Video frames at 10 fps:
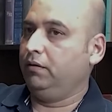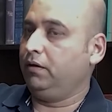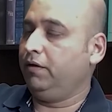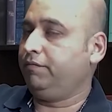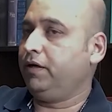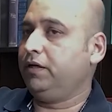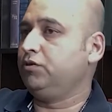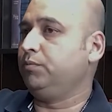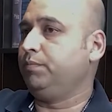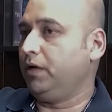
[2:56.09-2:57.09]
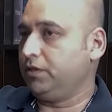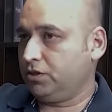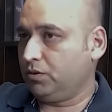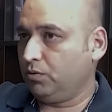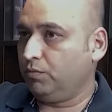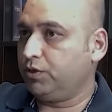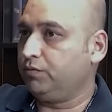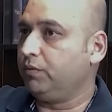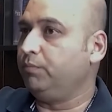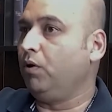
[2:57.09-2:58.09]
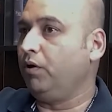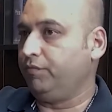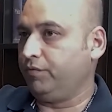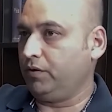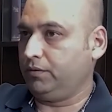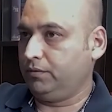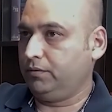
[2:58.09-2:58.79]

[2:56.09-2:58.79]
The left hand is your past or what you were born for.